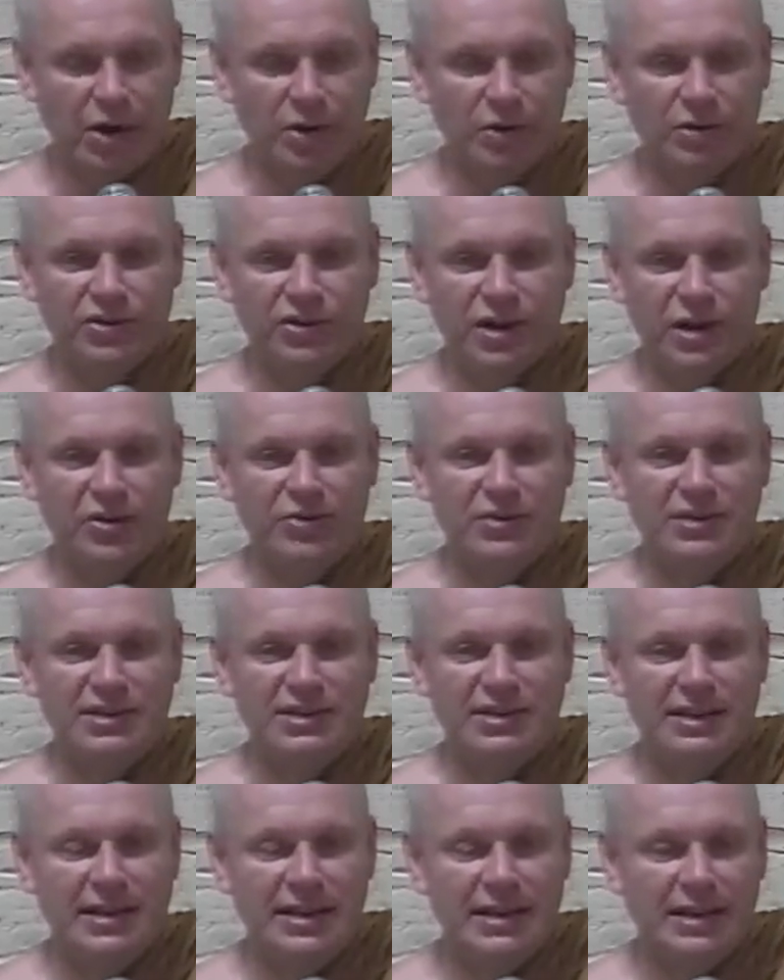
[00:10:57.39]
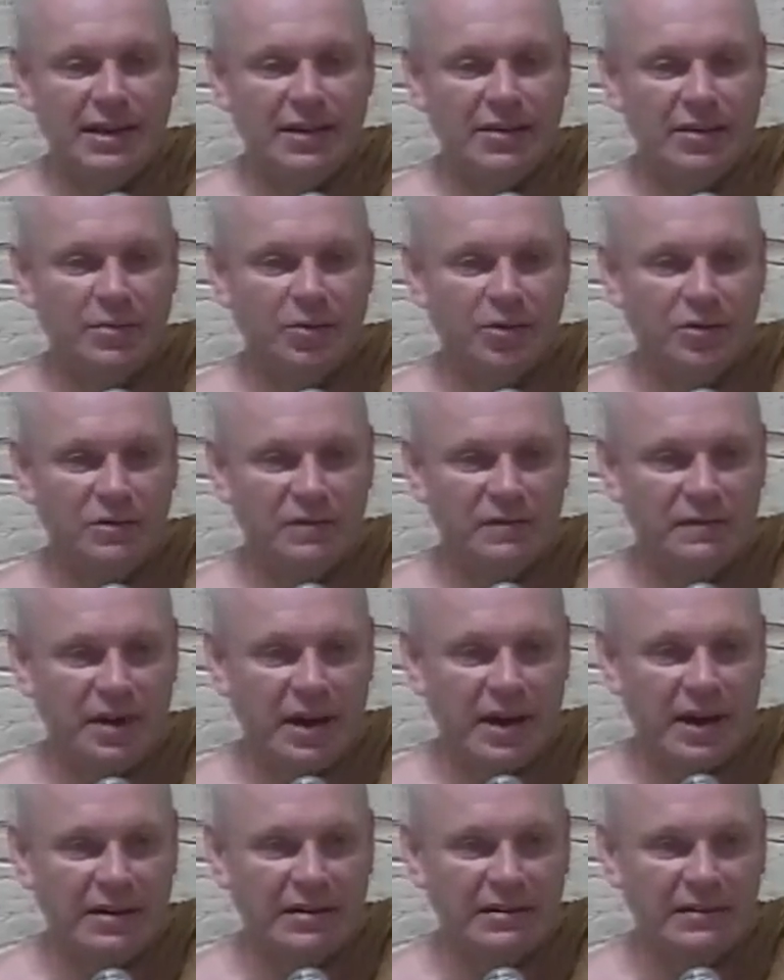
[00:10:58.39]
You start to see the more
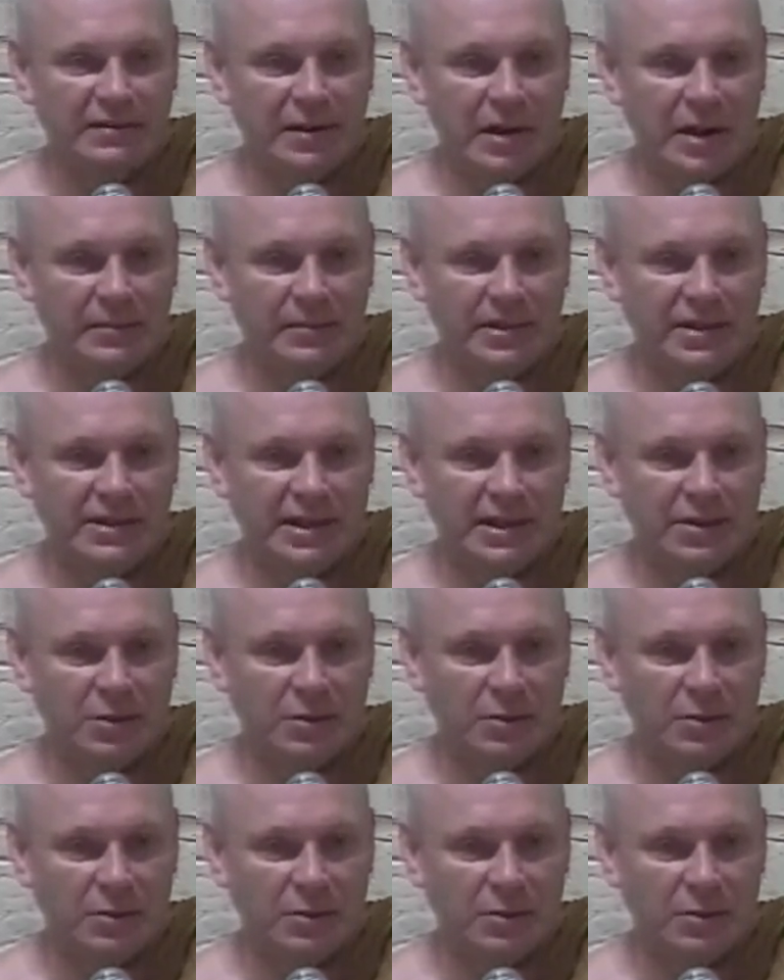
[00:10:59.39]
refined defilements in your